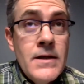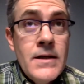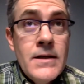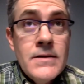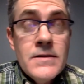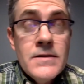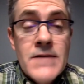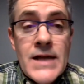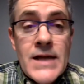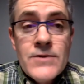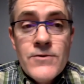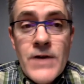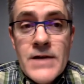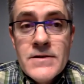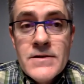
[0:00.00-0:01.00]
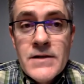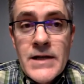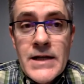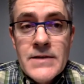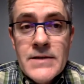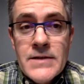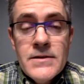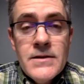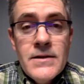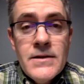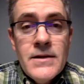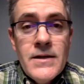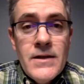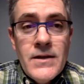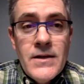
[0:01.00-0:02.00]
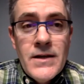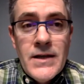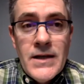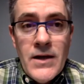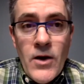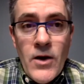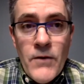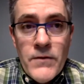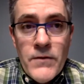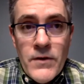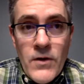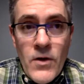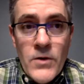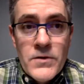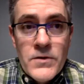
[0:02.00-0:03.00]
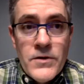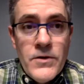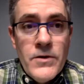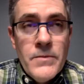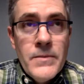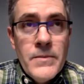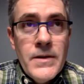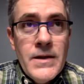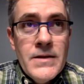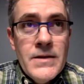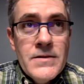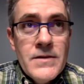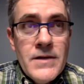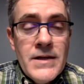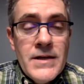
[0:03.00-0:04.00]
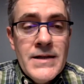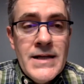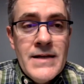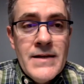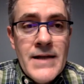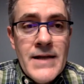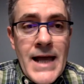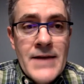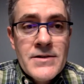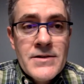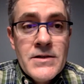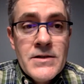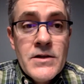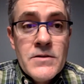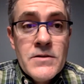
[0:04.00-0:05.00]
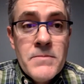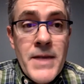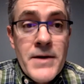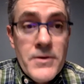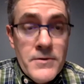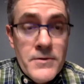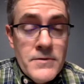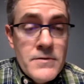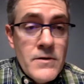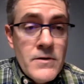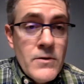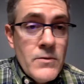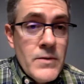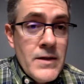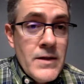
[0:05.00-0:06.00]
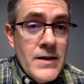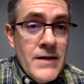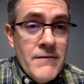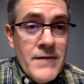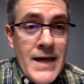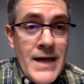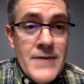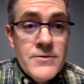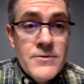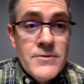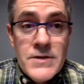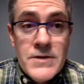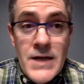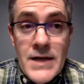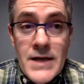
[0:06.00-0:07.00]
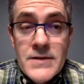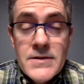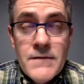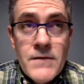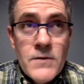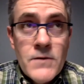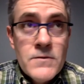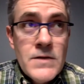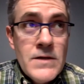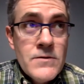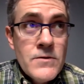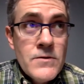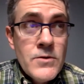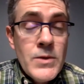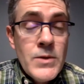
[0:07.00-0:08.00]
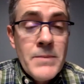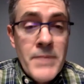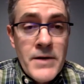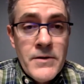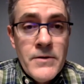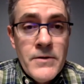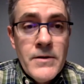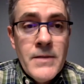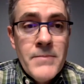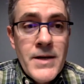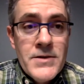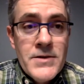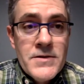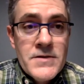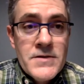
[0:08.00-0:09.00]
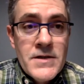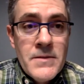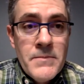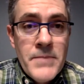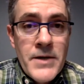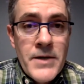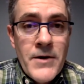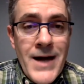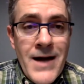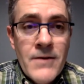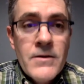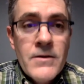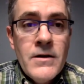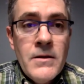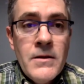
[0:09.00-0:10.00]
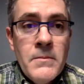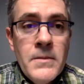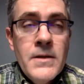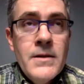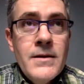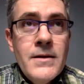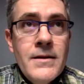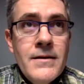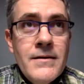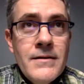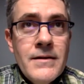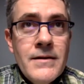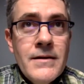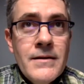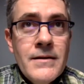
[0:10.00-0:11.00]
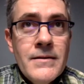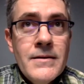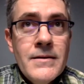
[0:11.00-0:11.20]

does that translate over the long term into a knee that actually does better. So if the answer is yes, if those knees are doing better and patients get a better outcome, then